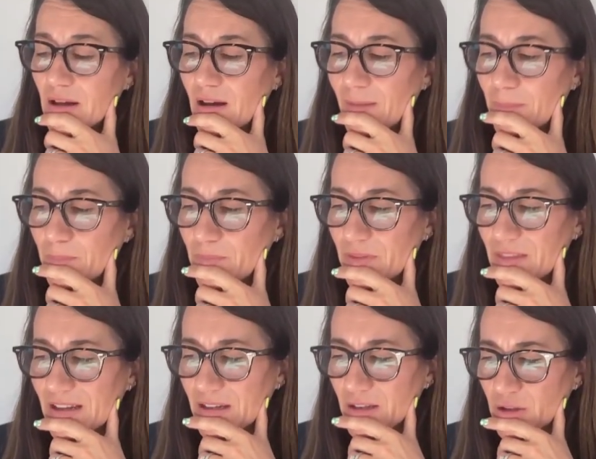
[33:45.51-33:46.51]

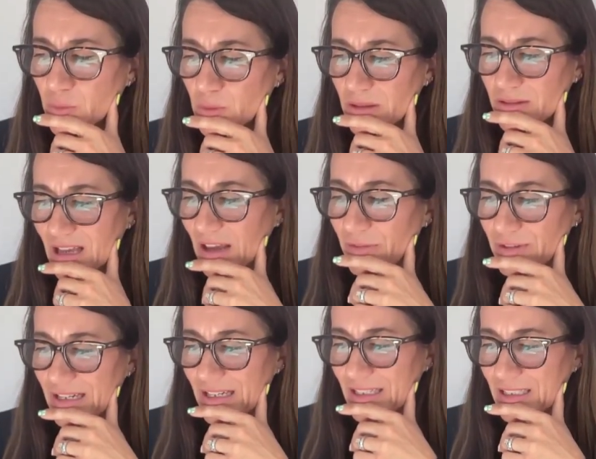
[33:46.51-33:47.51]
then you will
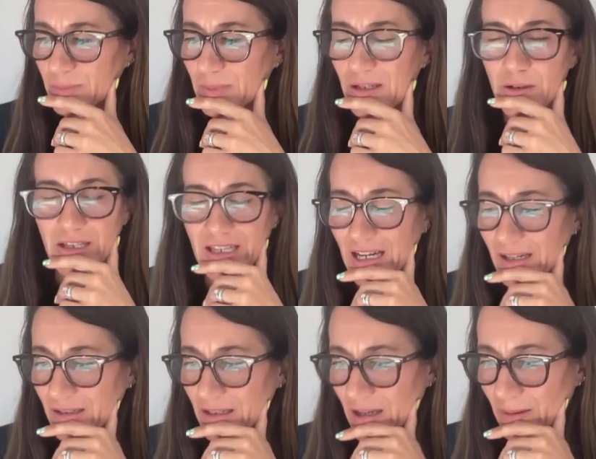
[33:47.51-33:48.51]
definitely need to be looking at